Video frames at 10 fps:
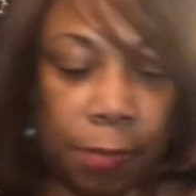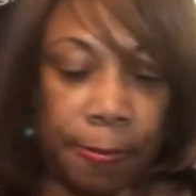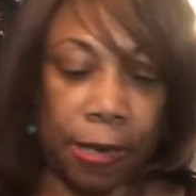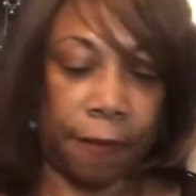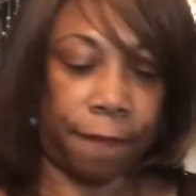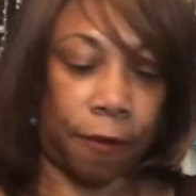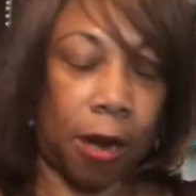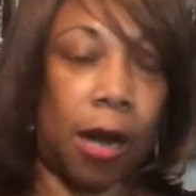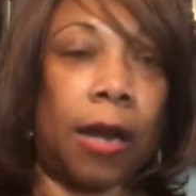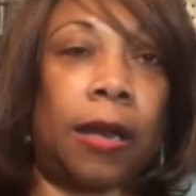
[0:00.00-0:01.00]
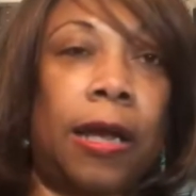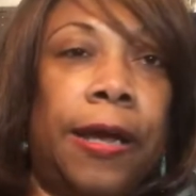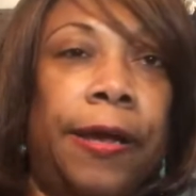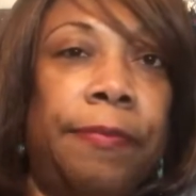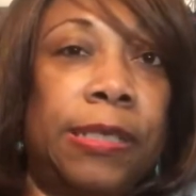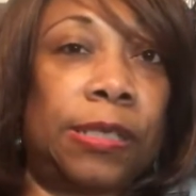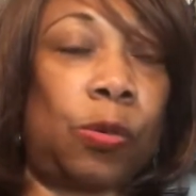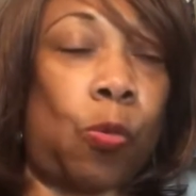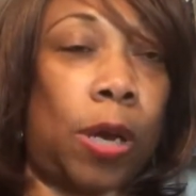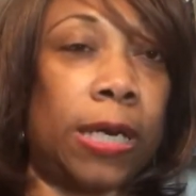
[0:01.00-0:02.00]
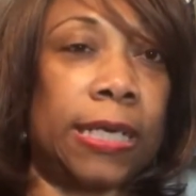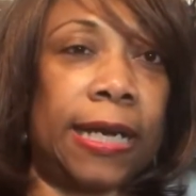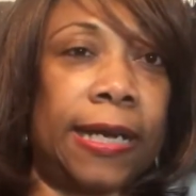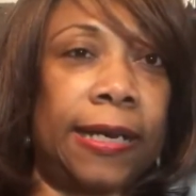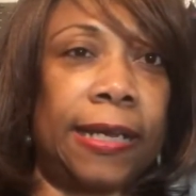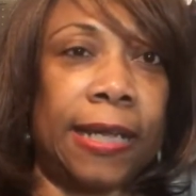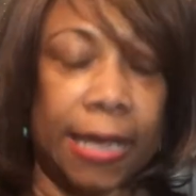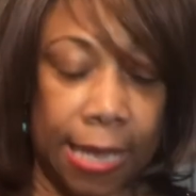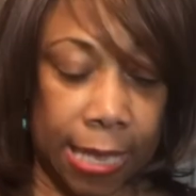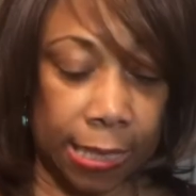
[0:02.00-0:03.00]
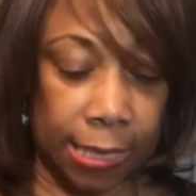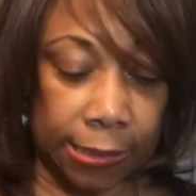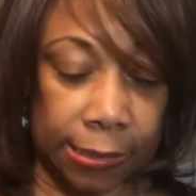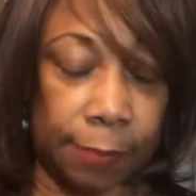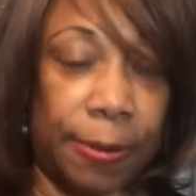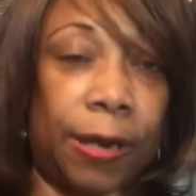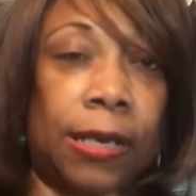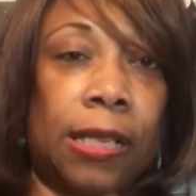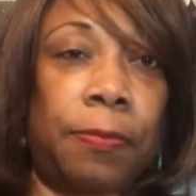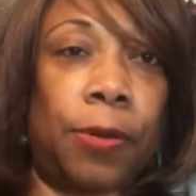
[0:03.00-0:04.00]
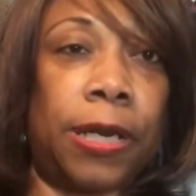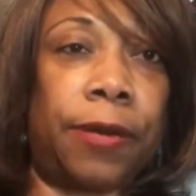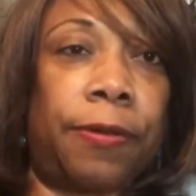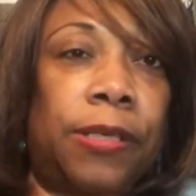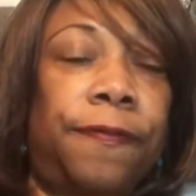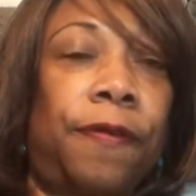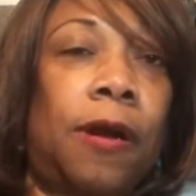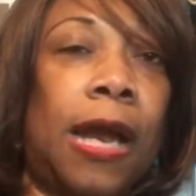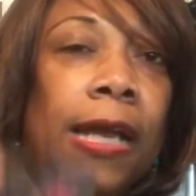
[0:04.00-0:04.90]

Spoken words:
pair for our, this is a one and done, and this is a pair of clip-on earrings for our